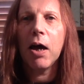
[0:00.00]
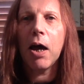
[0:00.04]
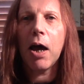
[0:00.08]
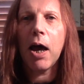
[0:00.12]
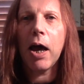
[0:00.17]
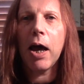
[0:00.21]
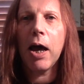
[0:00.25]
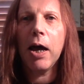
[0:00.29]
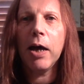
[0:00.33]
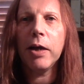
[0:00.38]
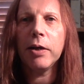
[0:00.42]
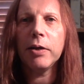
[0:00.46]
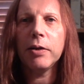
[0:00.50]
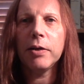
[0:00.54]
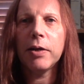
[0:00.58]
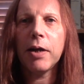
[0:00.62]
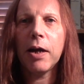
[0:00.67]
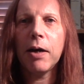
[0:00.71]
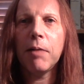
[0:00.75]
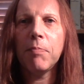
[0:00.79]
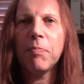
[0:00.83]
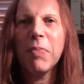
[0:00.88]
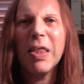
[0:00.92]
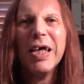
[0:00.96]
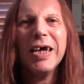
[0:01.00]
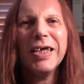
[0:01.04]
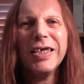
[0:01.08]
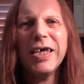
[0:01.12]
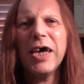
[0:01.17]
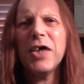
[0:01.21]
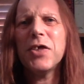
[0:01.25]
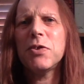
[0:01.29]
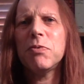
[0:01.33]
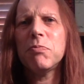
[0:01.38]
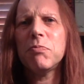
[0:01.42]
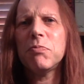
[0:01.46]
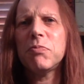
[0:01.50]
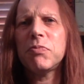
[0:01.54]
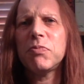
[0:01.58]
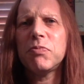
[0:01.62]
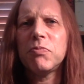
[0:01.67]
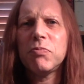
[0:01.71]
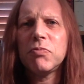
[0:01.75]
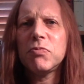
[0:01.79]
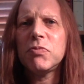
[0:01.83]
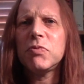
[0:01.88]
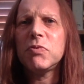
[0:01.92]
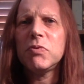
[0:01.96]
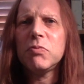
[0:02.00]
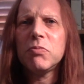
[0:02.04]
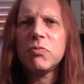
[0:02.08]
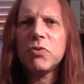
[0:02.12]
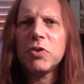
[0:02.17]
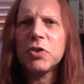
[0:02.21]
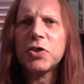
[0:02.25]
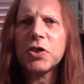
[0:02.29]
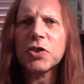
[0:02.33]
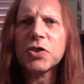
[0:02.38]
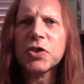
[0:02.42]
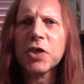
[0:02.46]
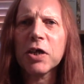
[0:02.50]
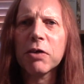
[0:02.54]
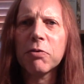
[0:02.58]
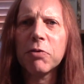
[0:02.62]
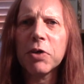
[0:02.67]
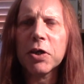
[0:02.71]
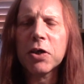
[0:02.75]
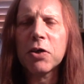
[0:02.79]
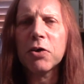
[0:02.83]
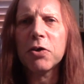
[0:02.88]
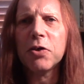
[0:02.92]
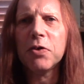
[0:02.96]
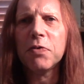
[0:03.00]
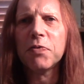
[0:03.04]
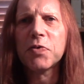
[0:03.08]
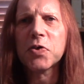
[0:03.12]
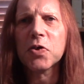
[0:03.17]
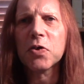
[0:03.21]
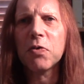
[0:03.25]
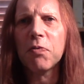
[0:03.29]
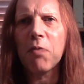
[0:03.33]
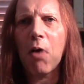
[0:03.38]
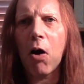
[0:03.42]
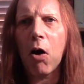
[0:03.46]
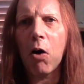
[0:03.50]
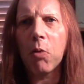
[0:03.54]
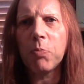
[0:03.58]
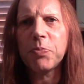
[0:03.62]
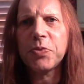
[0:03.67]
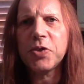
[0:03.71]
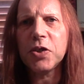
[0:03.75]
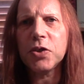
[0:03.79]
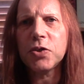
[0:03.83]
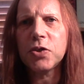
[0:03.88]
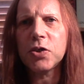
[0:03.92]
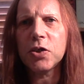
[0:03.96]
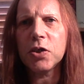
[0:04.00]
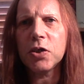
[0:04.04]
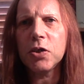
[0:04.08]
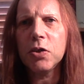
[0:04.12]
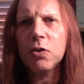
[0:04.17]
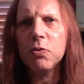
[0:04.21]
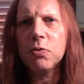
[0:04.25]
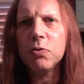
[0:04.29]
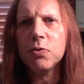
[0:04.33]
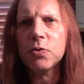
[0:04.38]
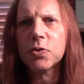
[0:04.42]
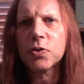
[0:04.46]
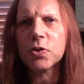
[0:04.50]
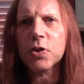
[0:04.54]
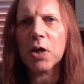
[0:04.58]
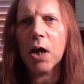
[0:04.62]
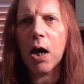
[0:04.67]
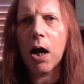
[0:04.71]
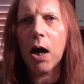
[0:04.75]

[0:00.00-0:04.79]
And the distillery could have sort of opted to use